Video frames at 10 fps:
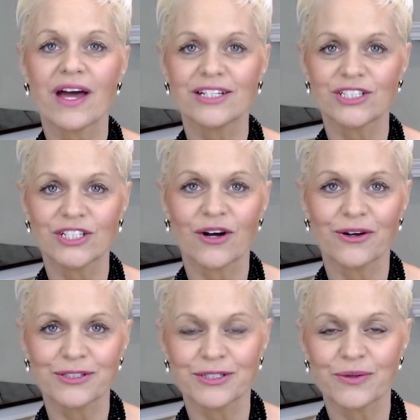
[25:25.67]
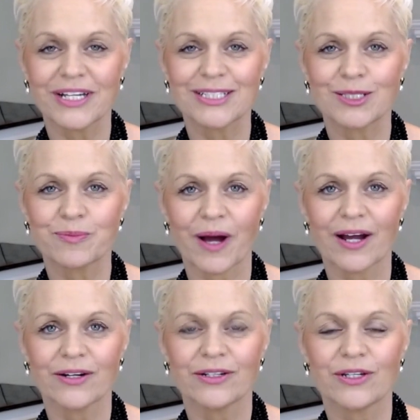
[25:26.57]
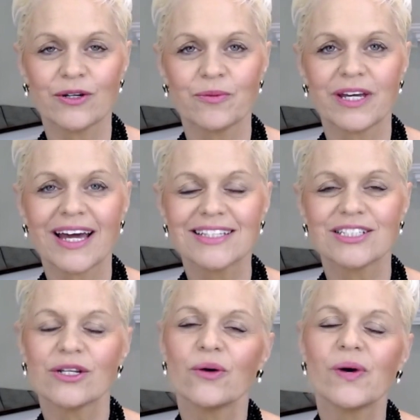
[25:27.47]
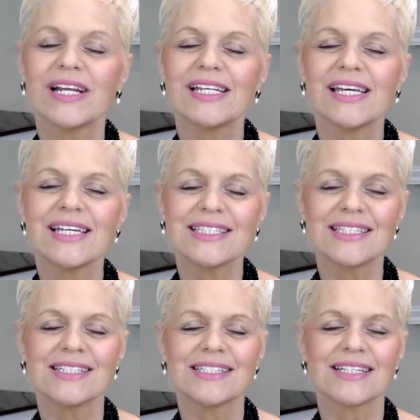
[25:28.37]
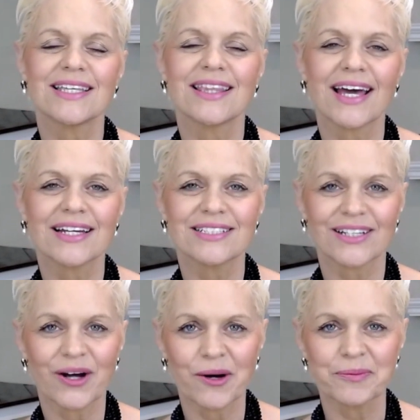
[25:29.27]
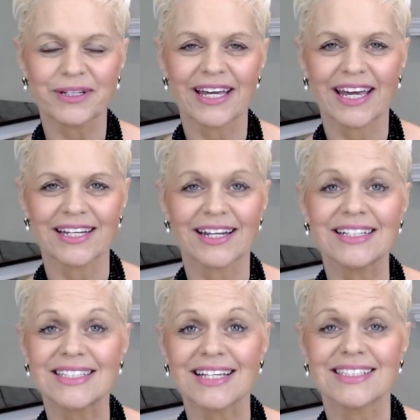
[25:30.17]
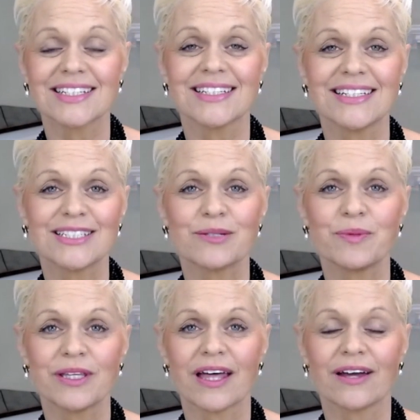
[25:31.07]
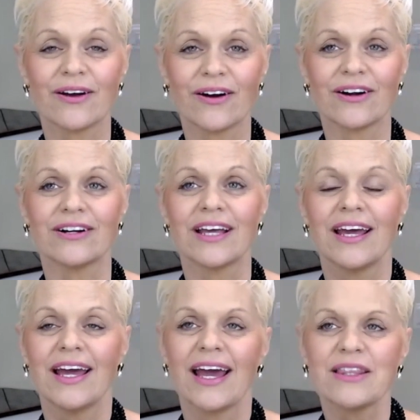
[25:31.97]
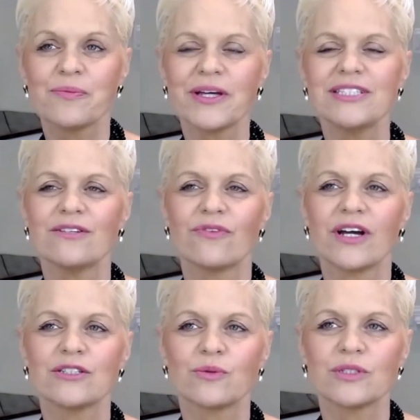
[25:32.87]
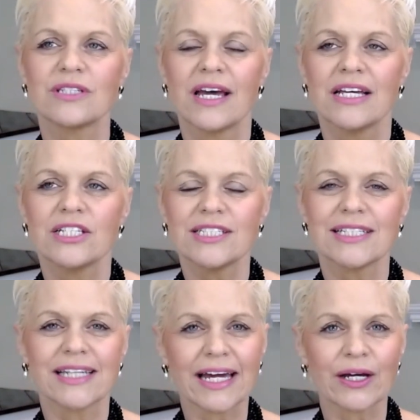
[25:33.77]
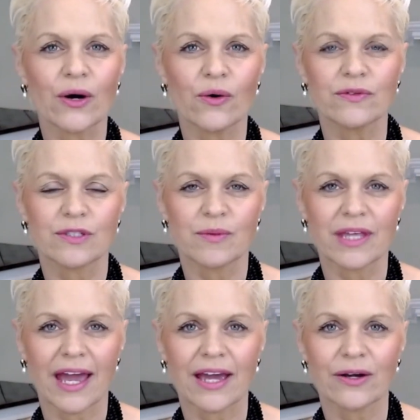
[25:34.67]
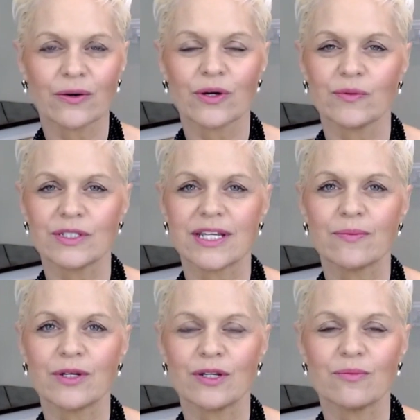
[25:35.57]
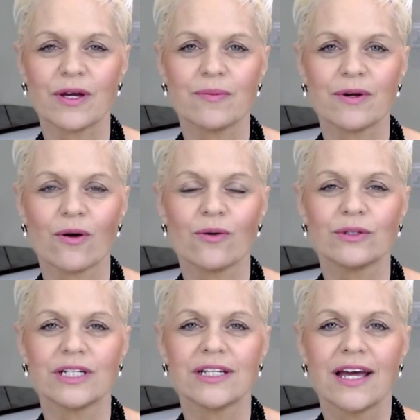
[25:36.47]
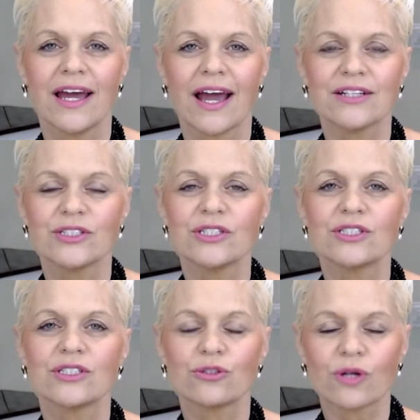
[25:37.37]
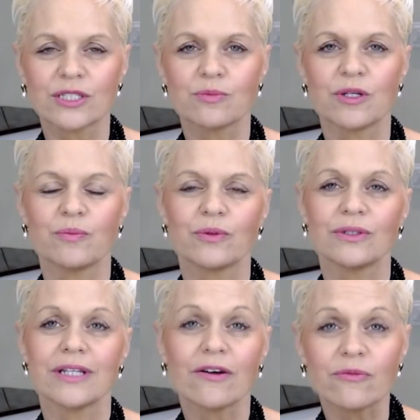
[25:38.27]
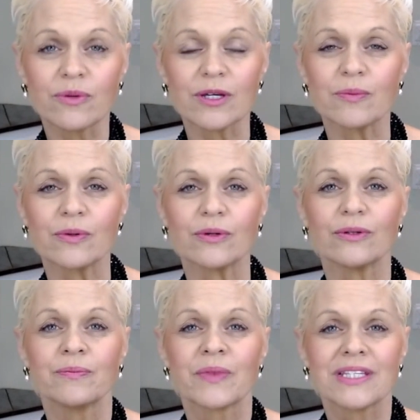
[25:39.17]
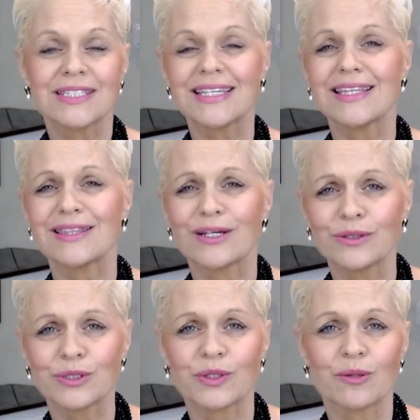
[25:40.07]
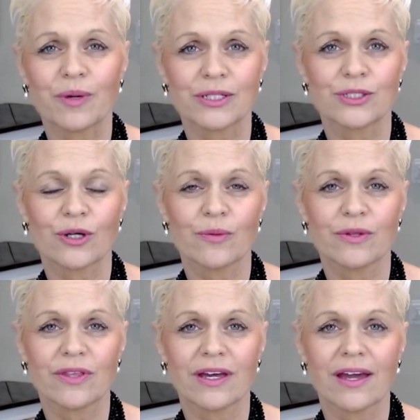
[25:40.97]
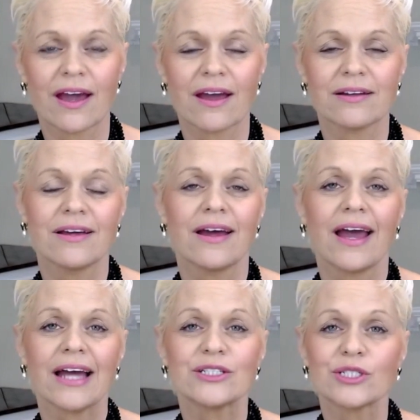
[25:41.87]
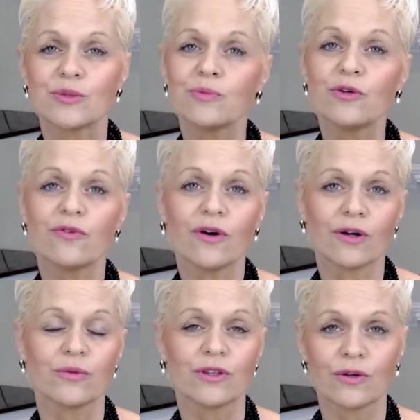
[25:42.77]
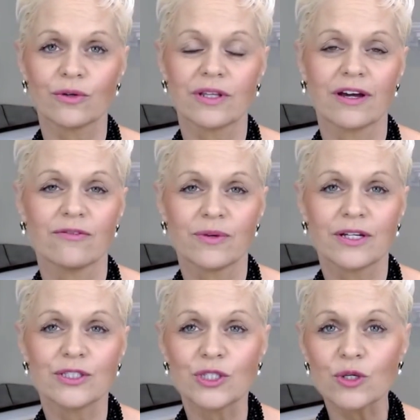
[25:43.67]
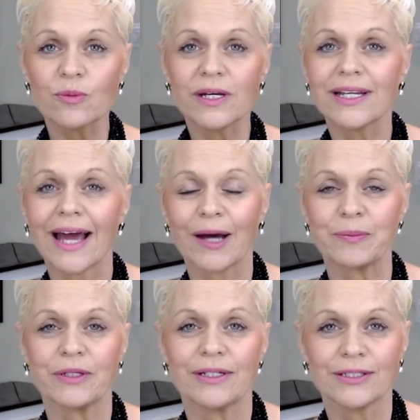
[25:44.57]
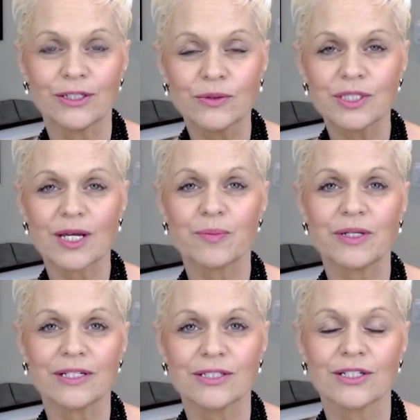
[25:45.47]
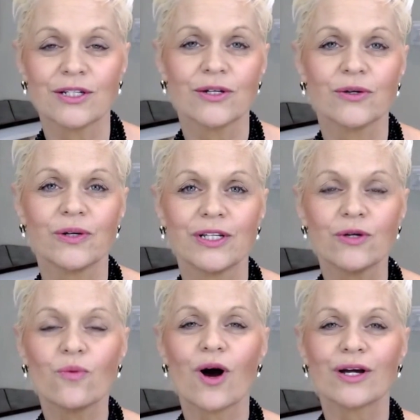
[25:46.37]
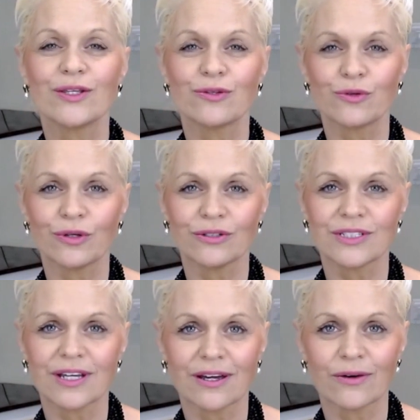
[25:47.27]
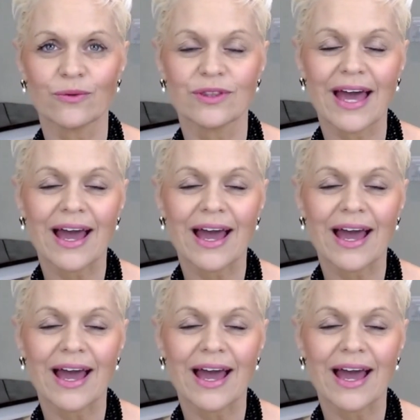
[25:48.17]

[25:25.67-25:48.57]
that she also inspired you, because you know what? It isn't that complicated. It doesn't need to be that hard. And the best advice was just let go of some of the anger and resentment you may be holding and just trust people, love people, see that they're doing the best job that they can, and just move on with your life, because you being happy and you stepping into you and you walking through your day with